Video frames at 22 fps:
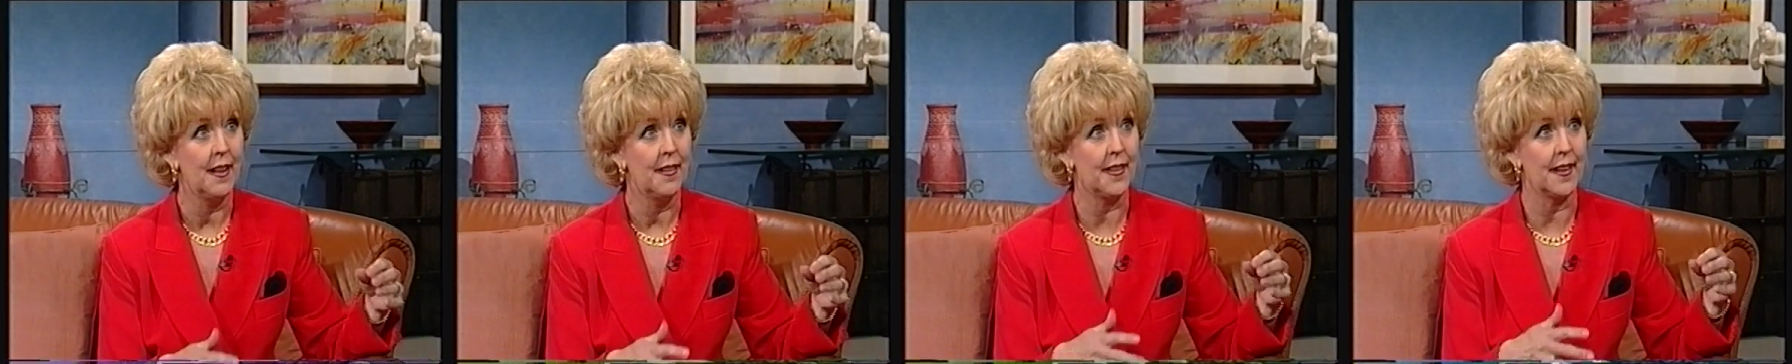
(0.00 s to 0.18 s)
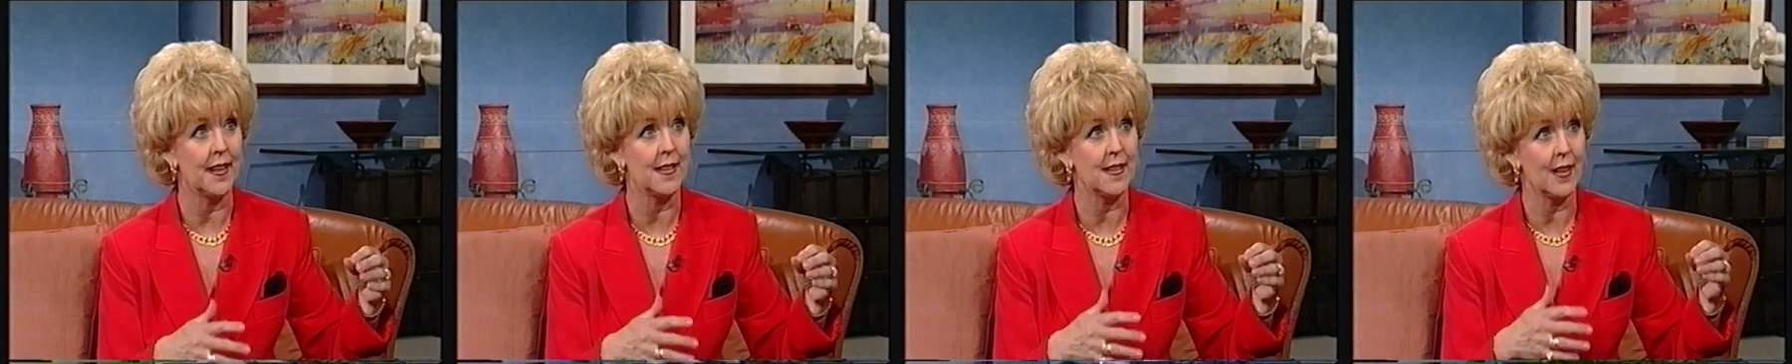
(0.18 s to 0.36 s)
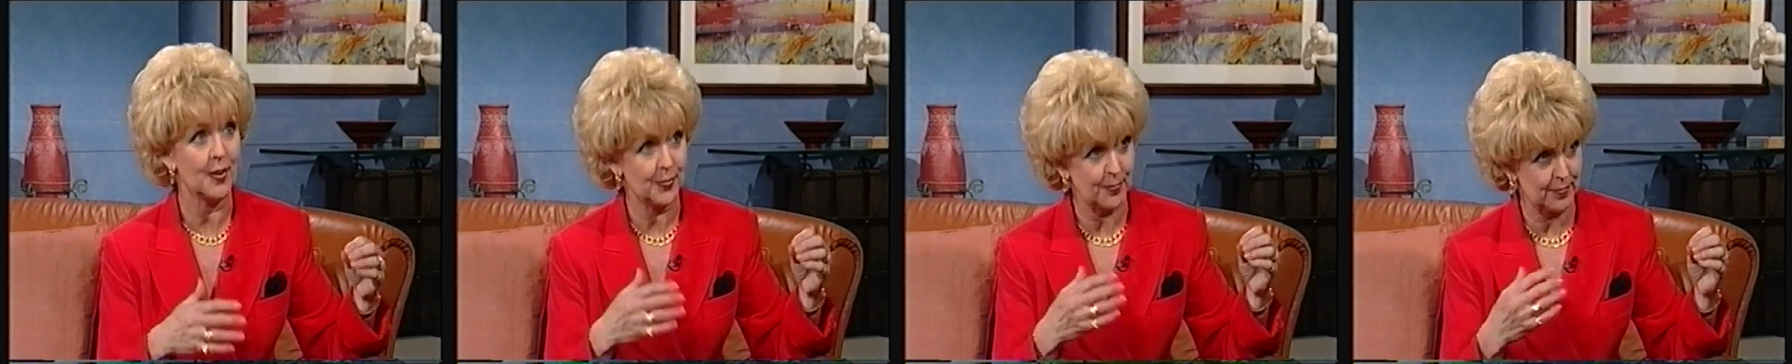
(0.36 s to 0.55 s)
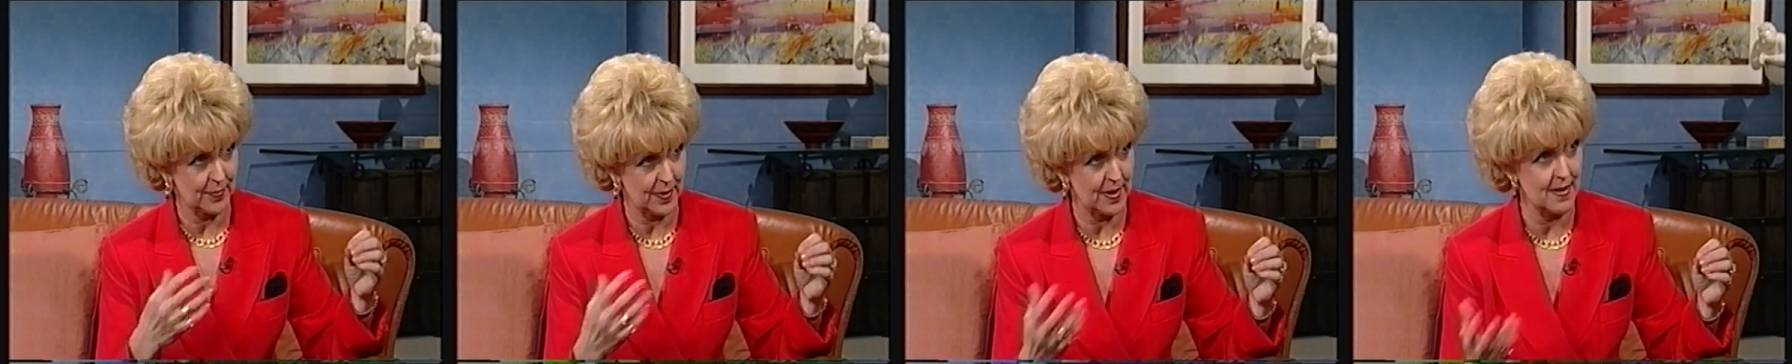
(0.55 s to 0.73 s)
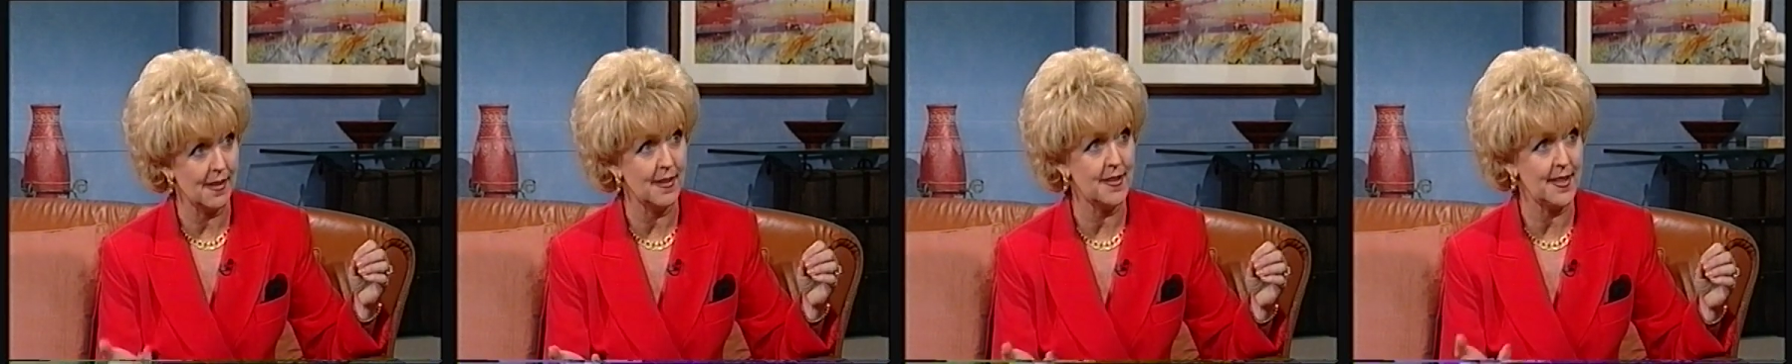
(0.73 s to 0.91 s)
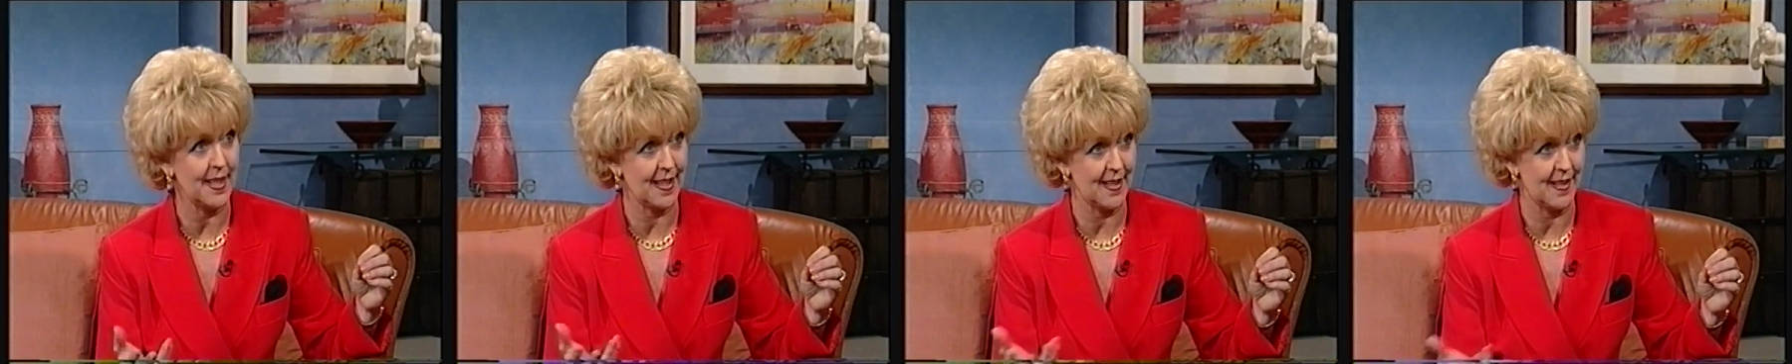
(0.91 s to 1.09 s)
that you
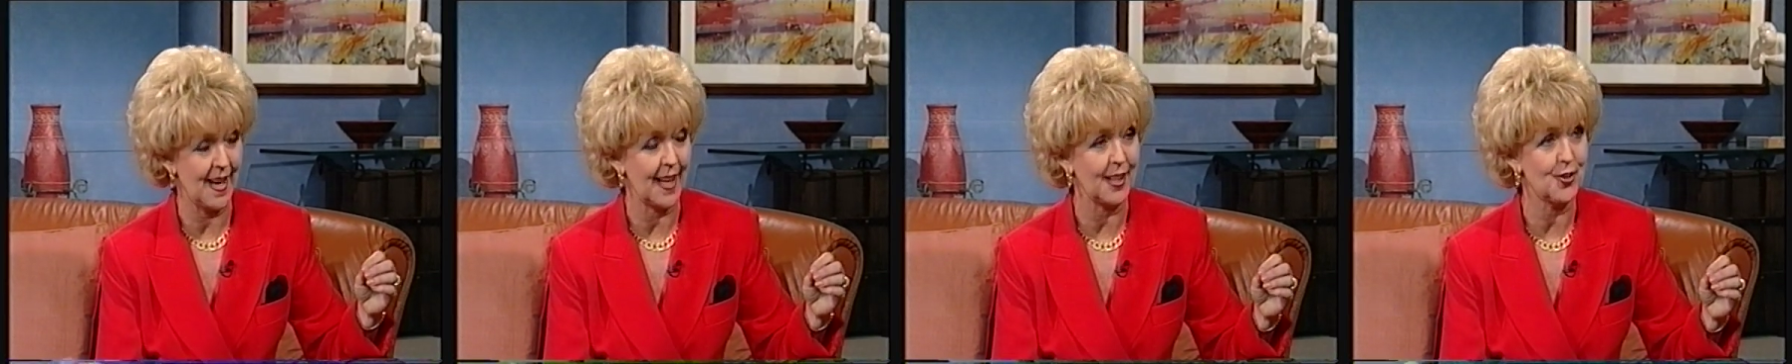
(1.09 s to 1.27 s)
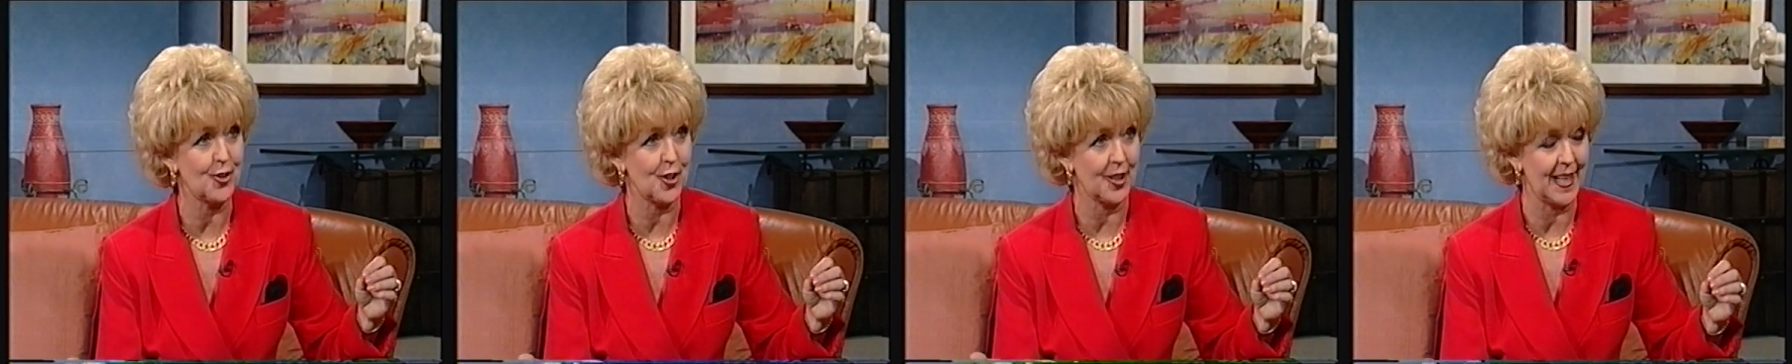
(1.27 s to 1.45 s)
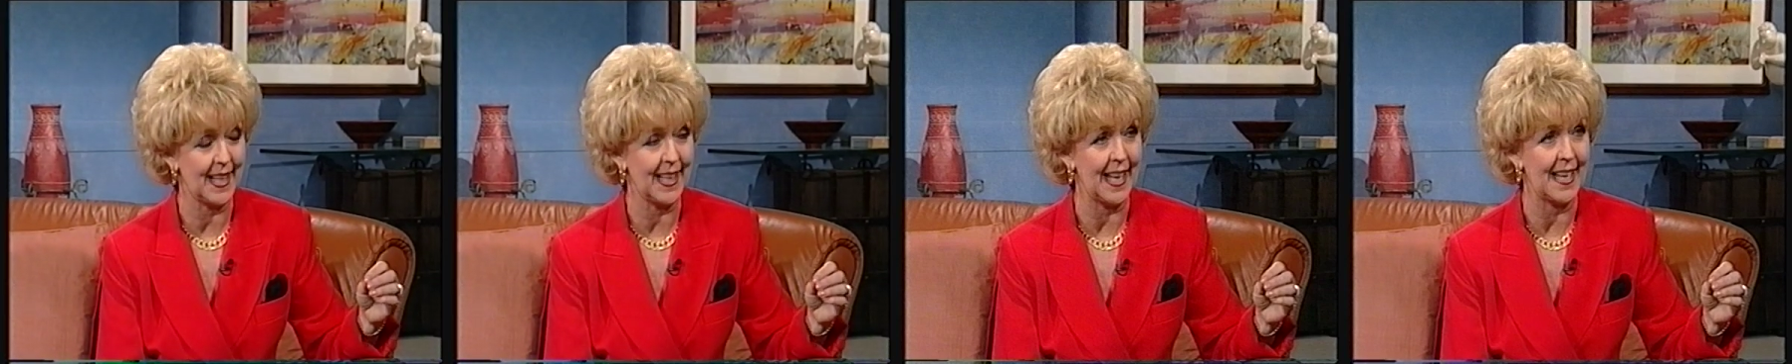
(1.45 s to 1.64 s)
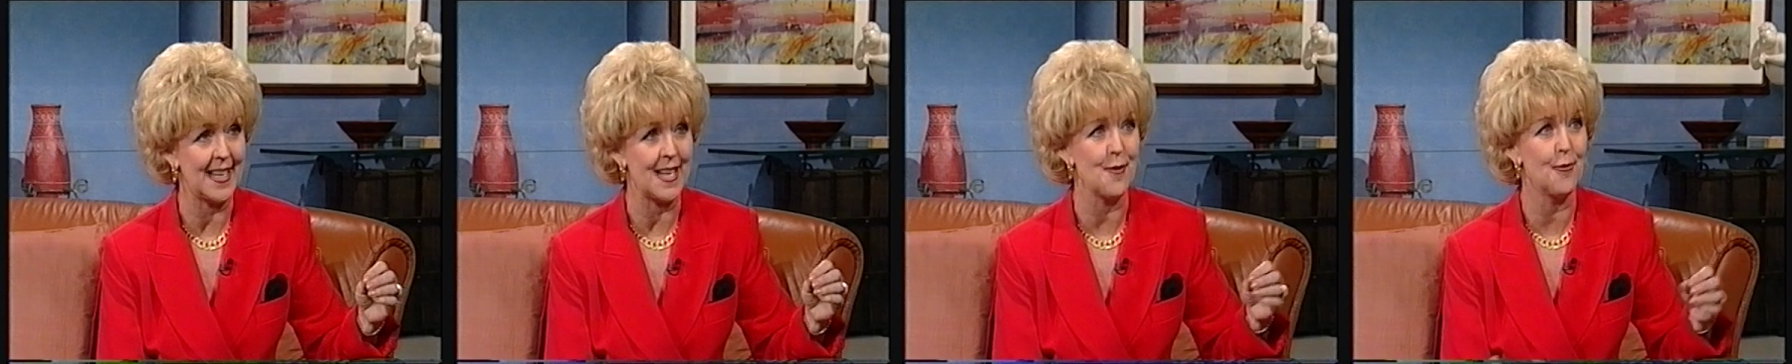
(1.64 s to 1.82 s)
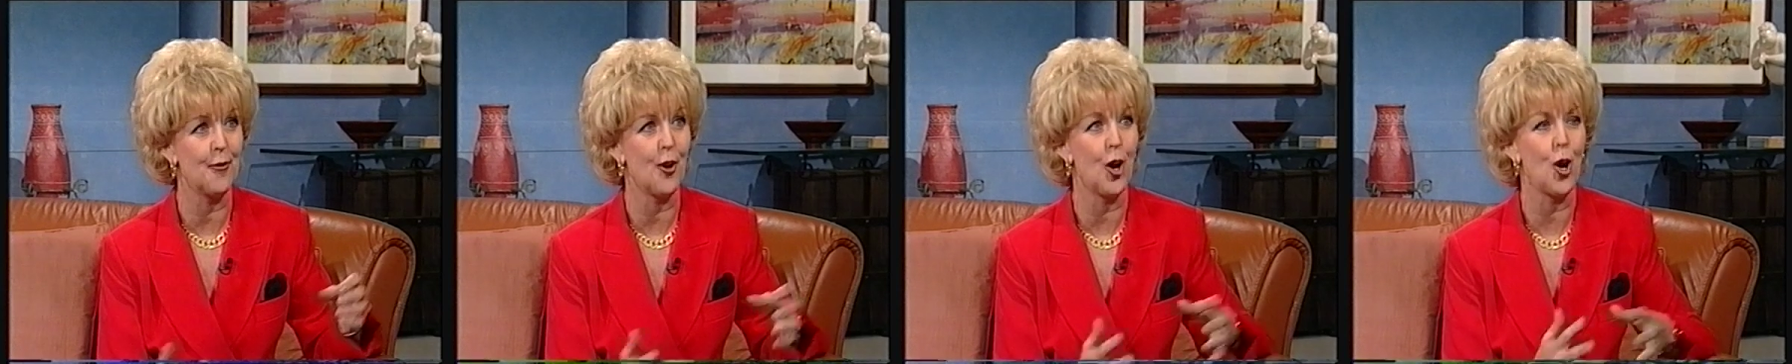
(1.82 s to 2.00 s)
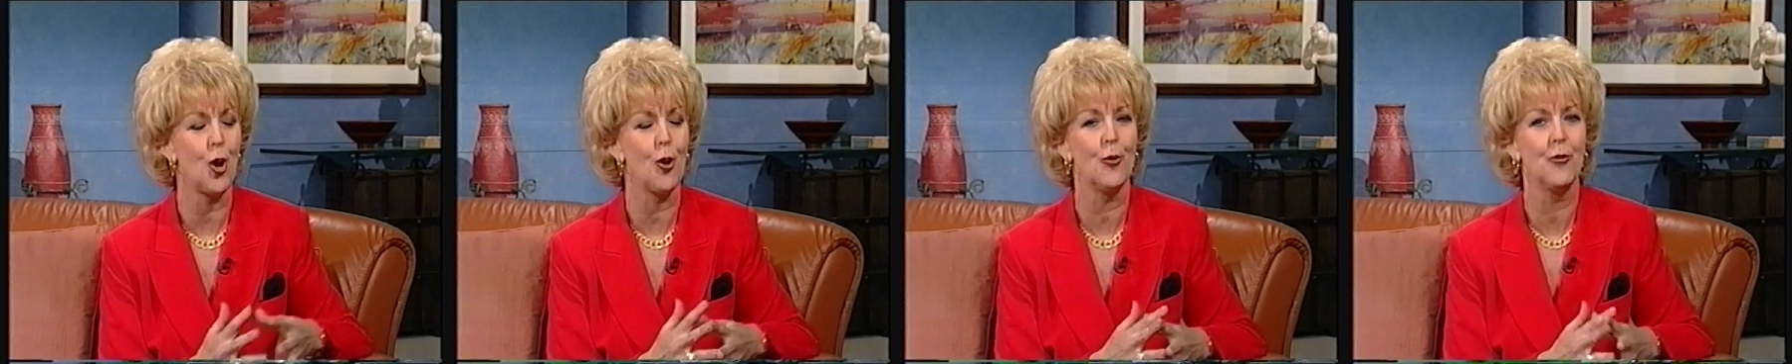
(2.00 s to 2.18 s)
know, didn't actually get
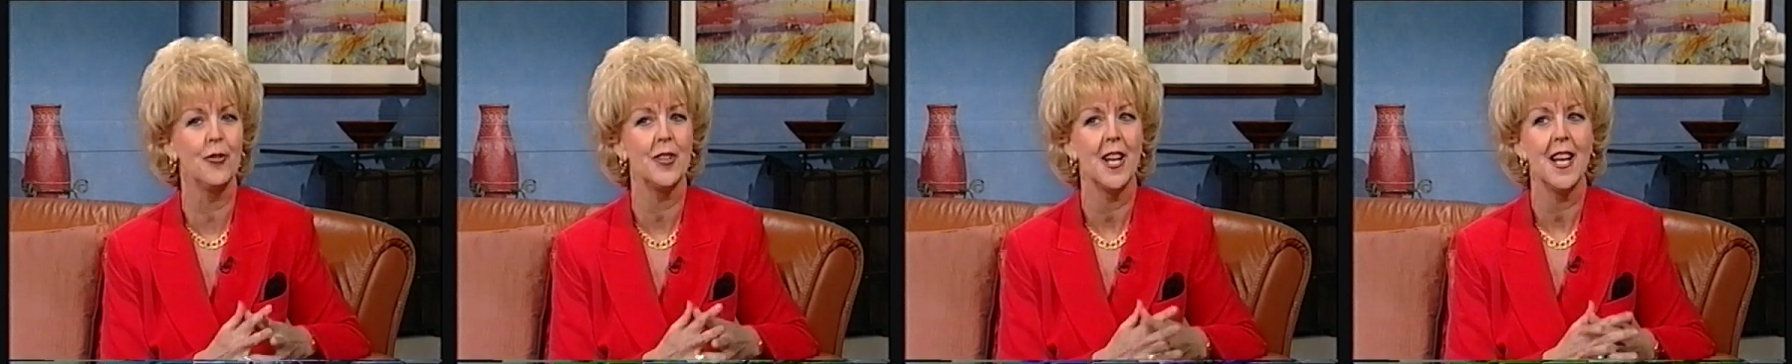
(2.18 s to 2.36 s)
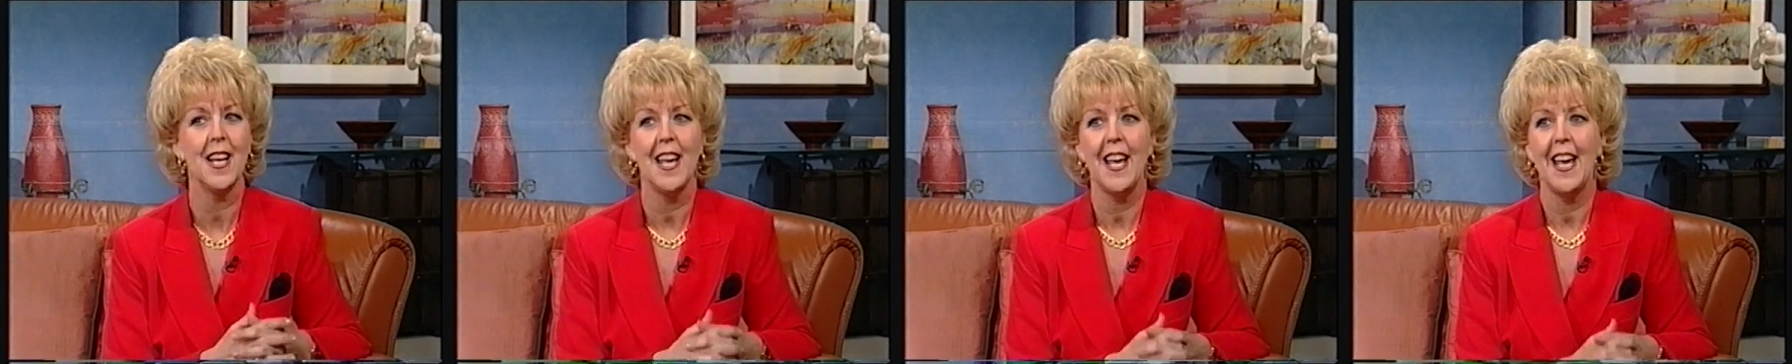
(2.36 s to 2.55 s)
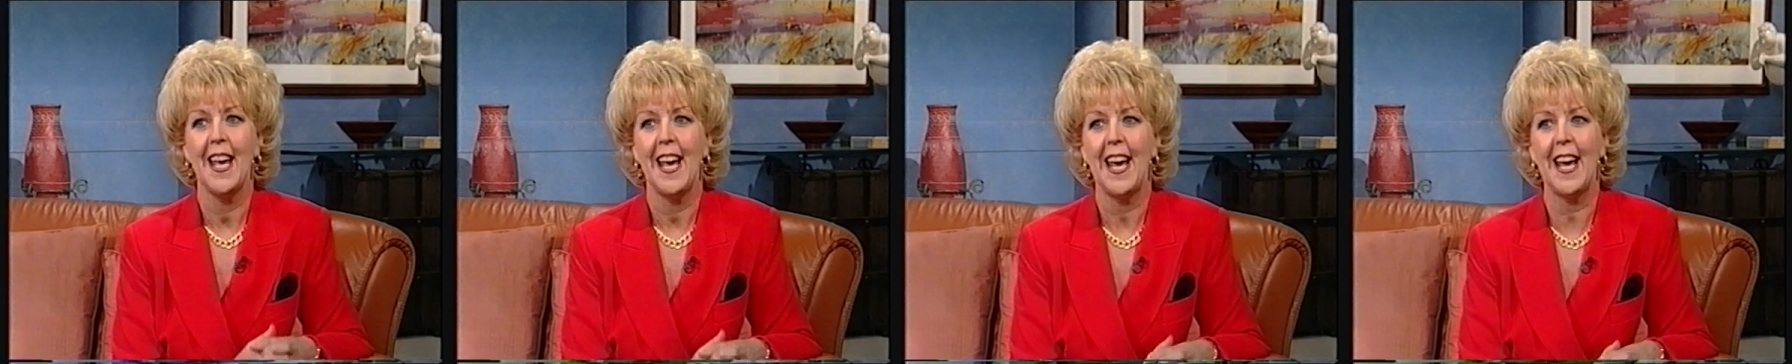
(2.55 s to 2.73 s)
involved. Yeah.